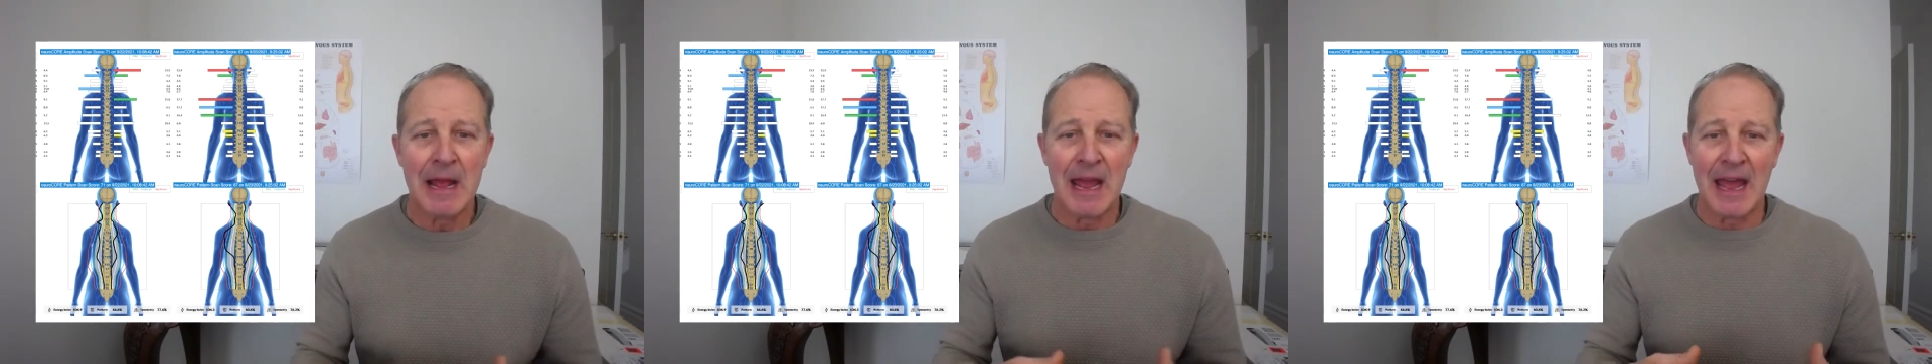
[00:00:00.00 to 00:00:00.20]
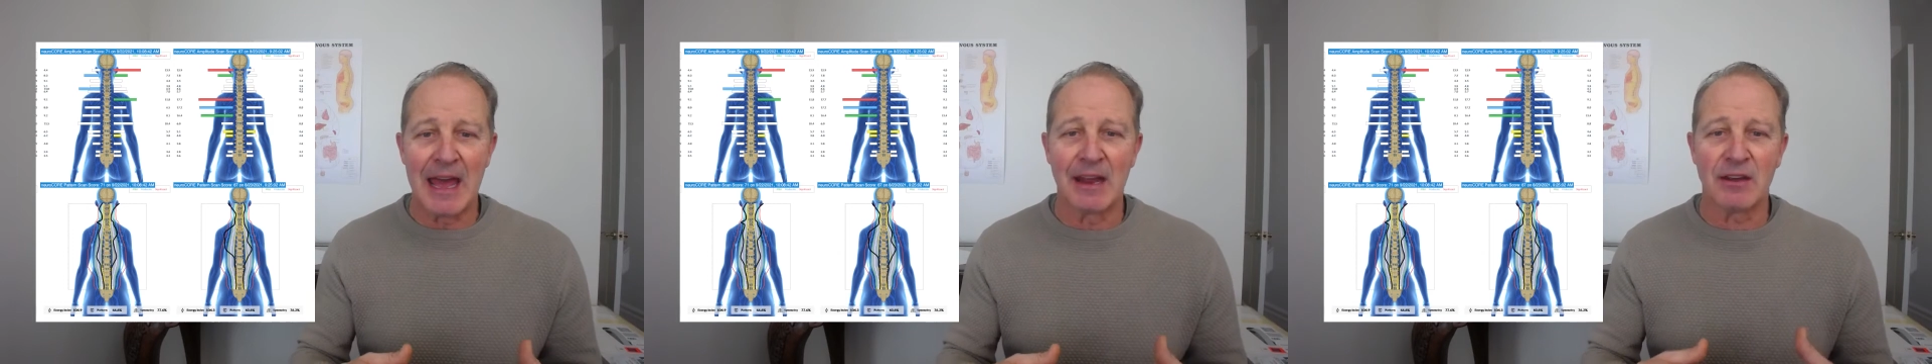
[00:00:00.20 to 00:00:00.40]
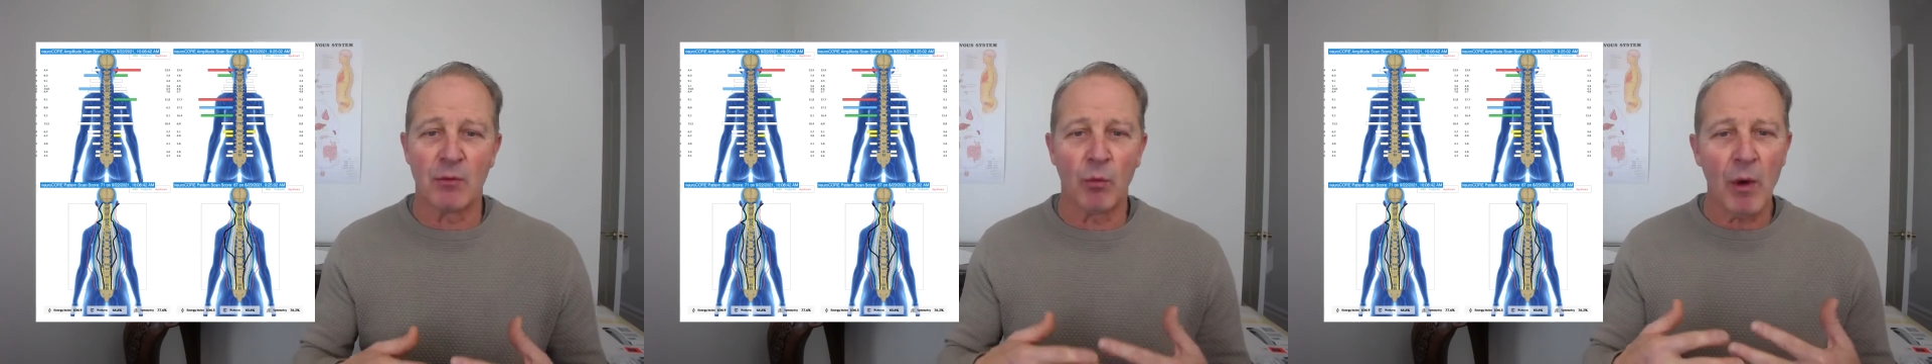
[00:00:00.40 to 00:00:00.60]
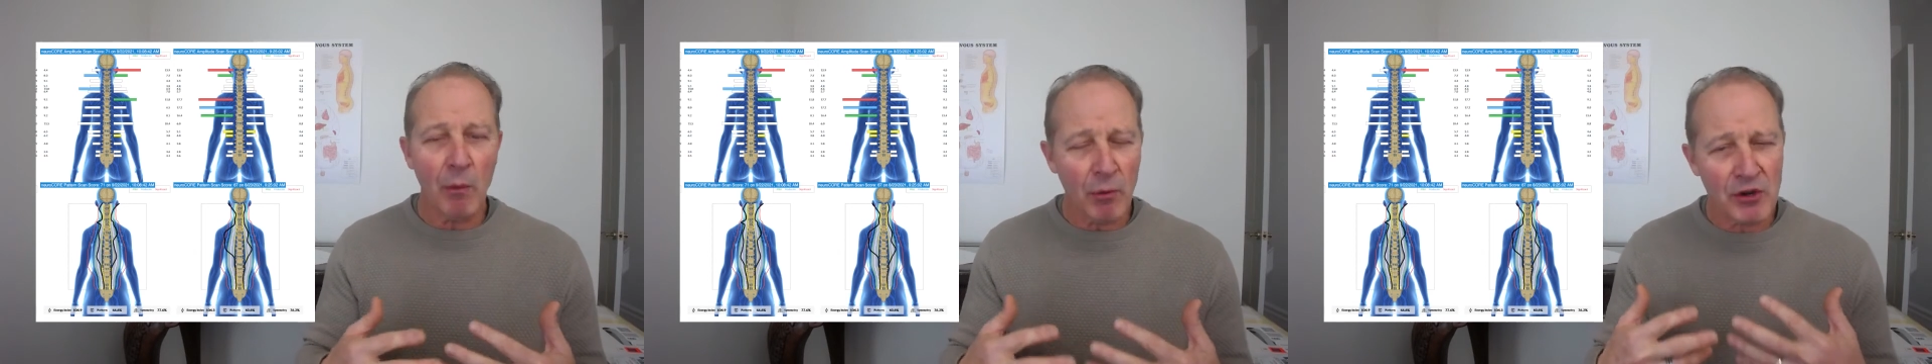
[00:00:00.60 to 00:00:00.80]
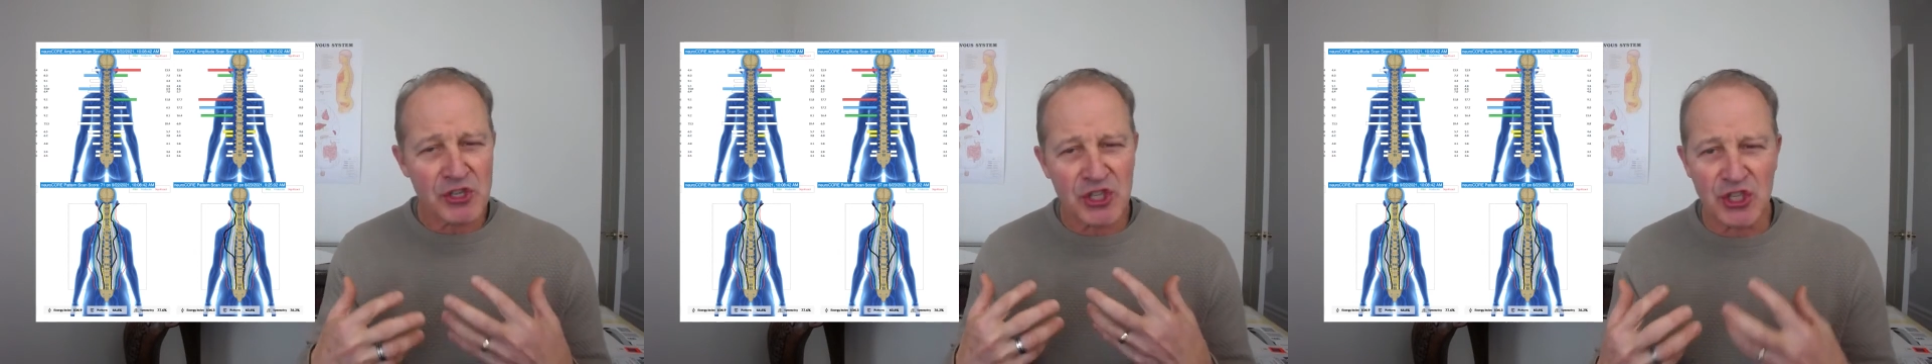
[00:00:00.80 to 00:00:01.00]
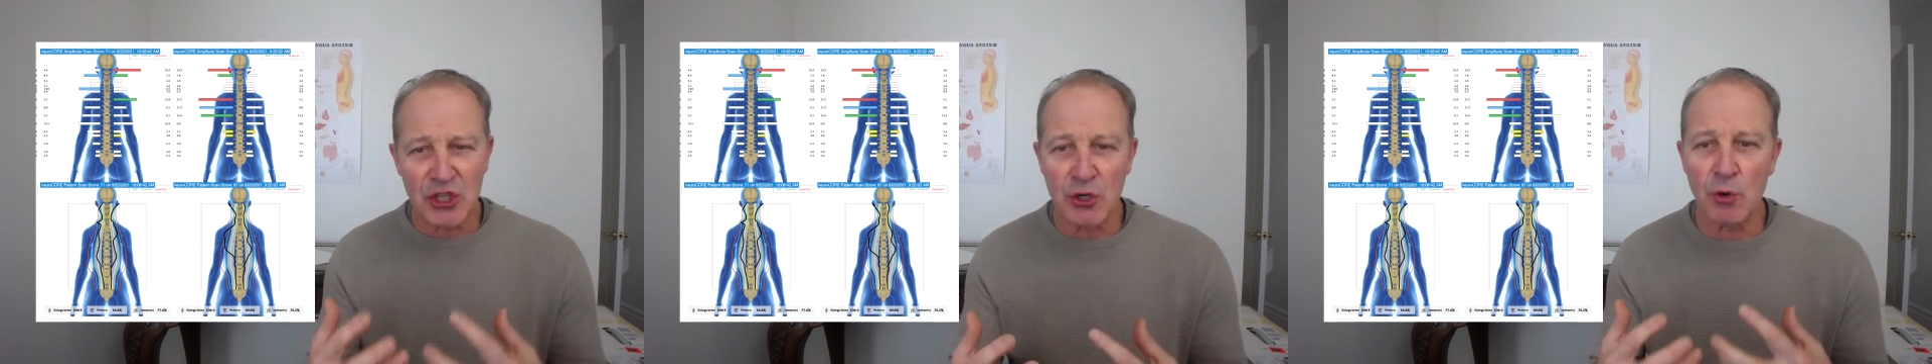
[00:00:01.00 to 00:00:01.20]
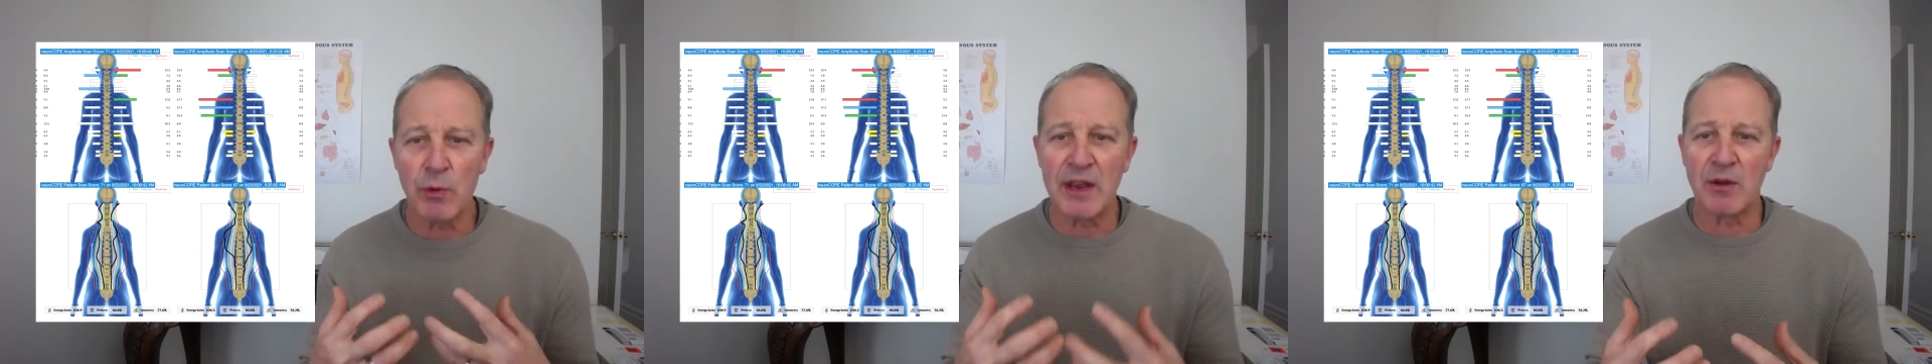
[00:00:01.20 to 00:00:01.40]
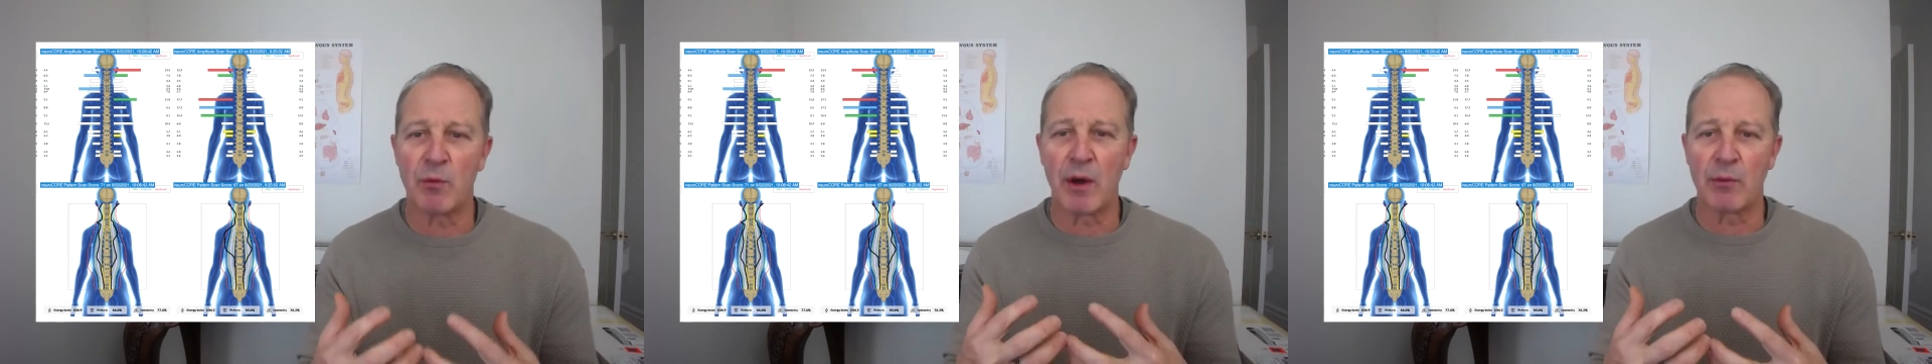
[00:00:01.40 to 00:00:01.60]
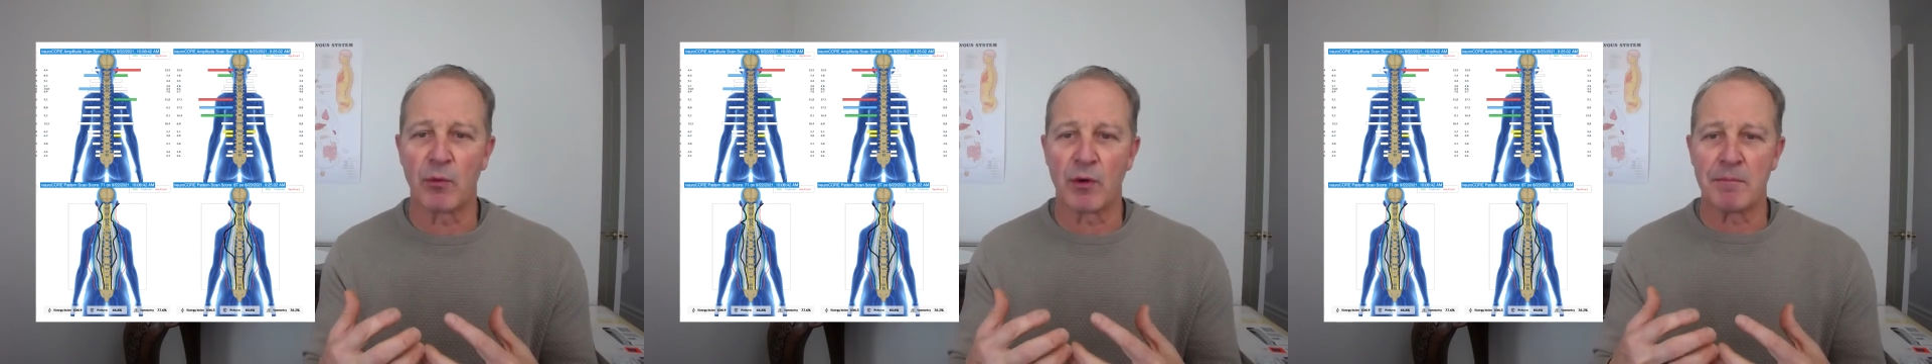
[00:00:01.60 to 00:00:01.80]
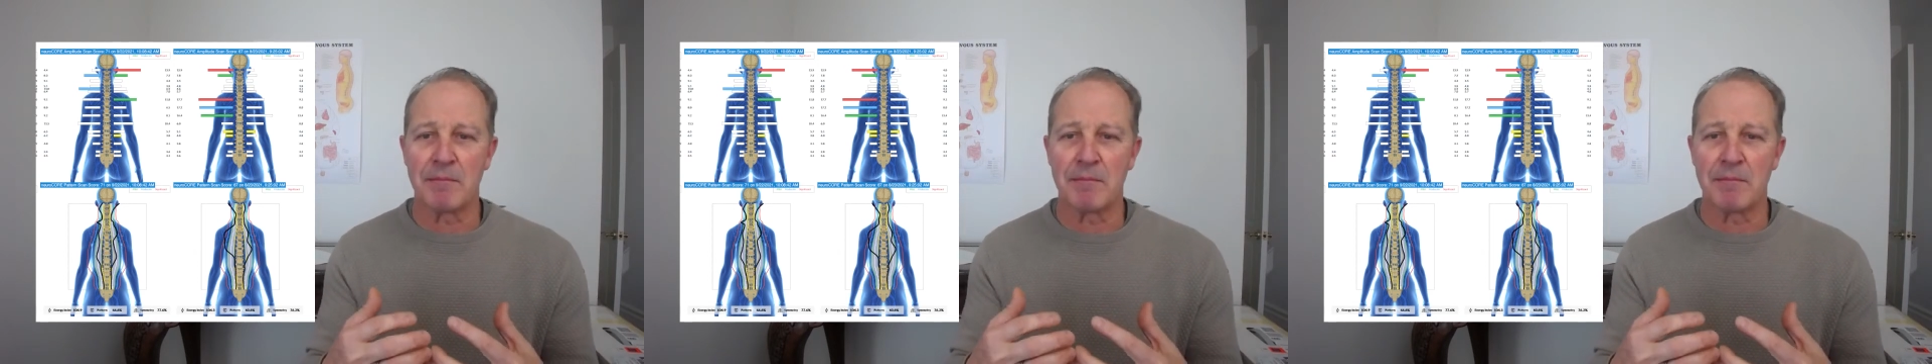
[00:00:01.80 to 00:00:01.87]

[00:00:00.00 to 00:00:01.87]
And what we're doing when we're